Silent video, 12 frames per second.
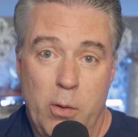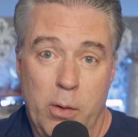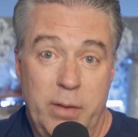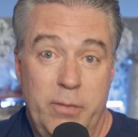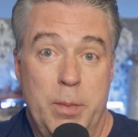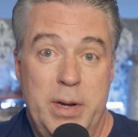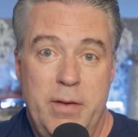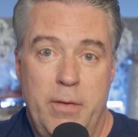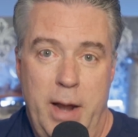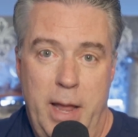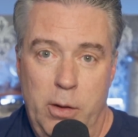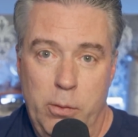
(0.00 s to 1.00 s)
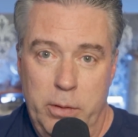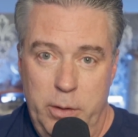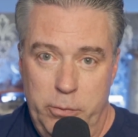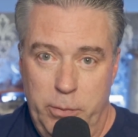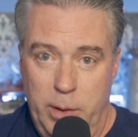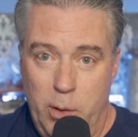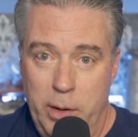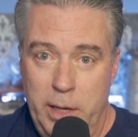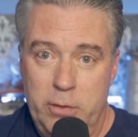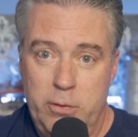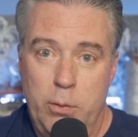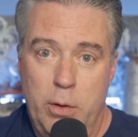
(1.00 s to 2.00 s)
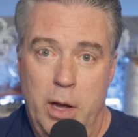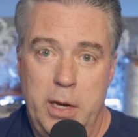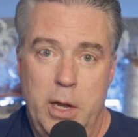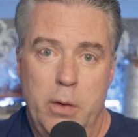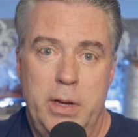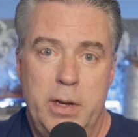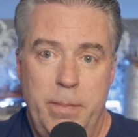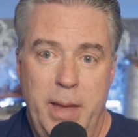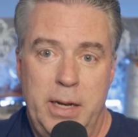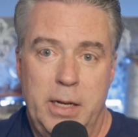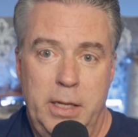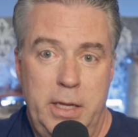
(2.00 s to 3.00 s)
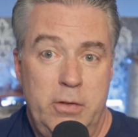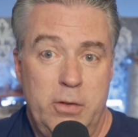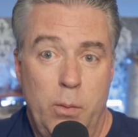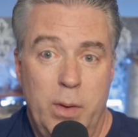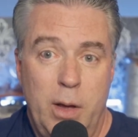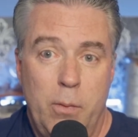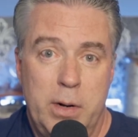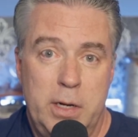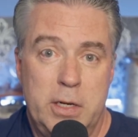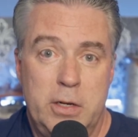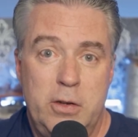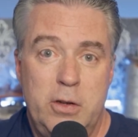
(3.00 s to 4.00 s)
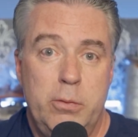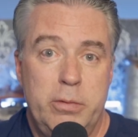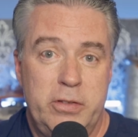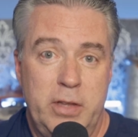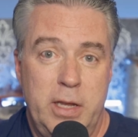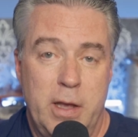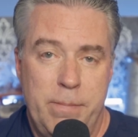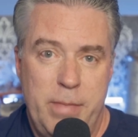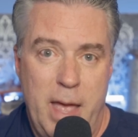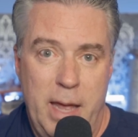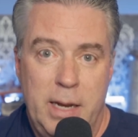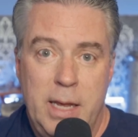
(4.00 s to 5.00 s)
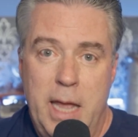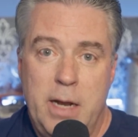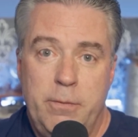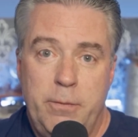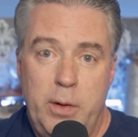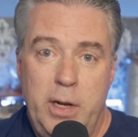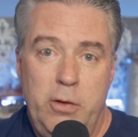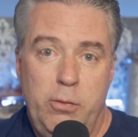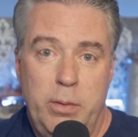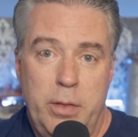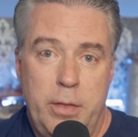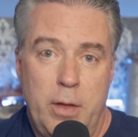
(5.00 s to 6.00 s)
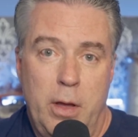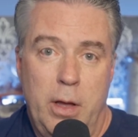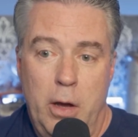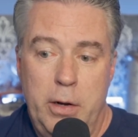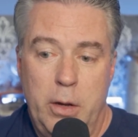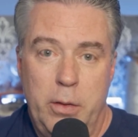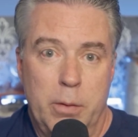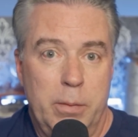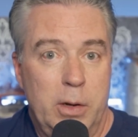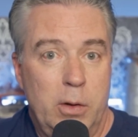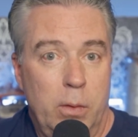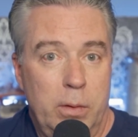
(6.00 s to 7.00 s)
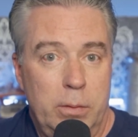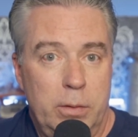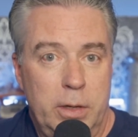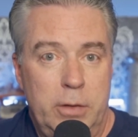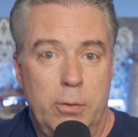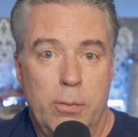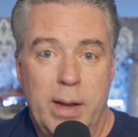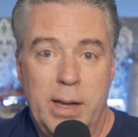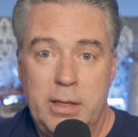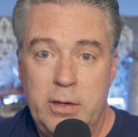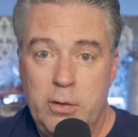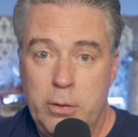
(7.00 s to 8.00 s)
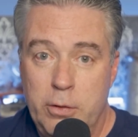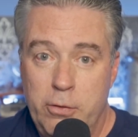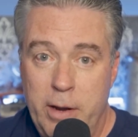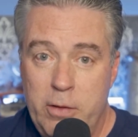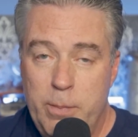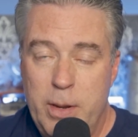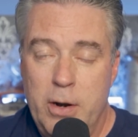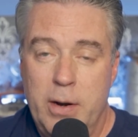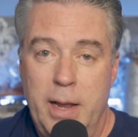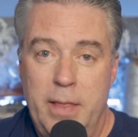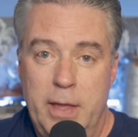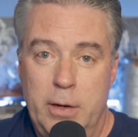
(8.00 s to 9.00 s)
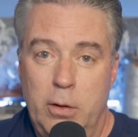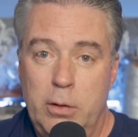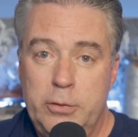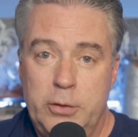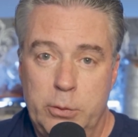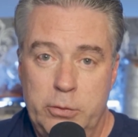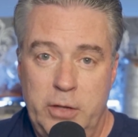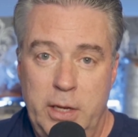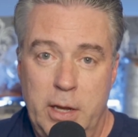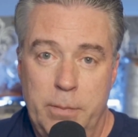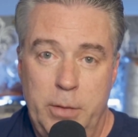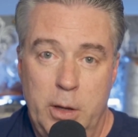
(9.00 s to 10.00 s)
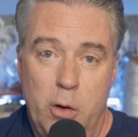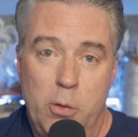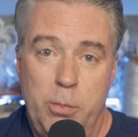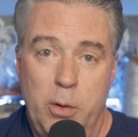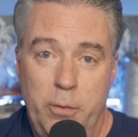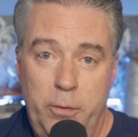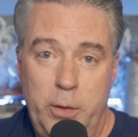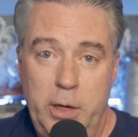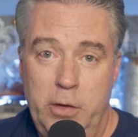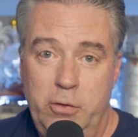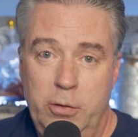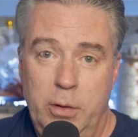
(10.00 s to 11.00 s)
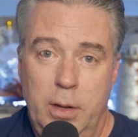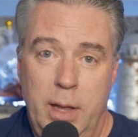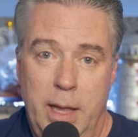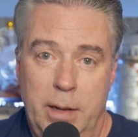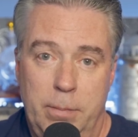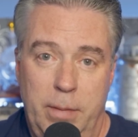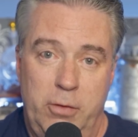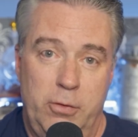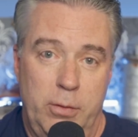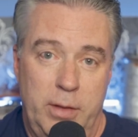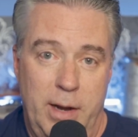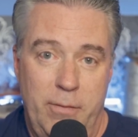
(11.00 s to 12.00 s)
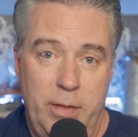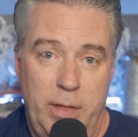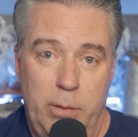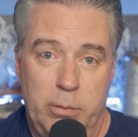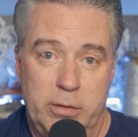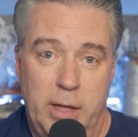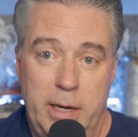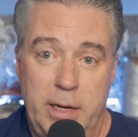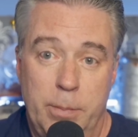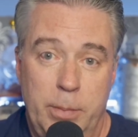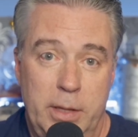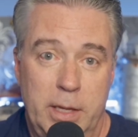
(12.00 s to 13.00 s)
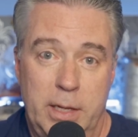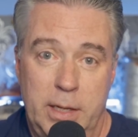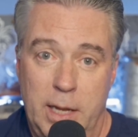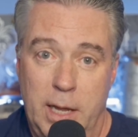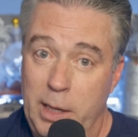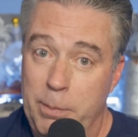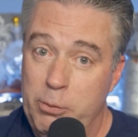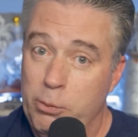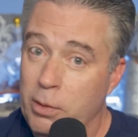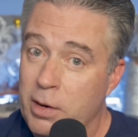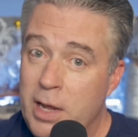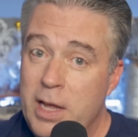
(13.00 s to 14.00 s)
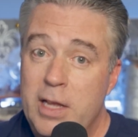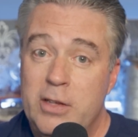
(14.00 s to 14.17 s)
recording from a different angle, and it was recording its own audio independently. So what I wanted to do was sync up that Canon footage with the audio that recorded directly to the transmitter, and then also sync up the GoPro footage and make sure that everything was lined up and that my lips were